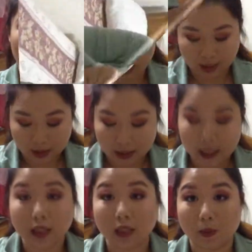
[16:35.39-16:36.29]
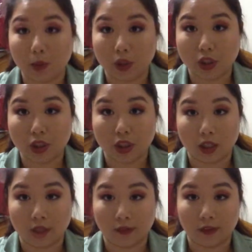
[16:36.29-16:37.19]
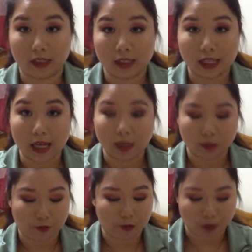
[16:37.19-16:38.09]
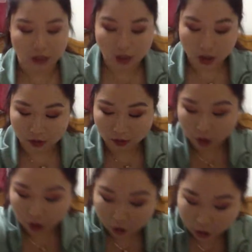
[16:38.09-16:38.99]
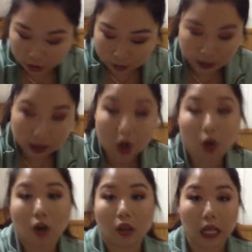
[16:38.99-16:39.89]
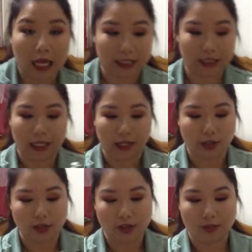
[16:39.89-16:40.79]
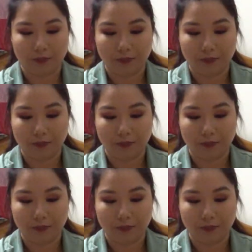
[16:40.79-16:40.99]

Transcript: And then the next portion of this that I will focus on are going to be all eyeliners.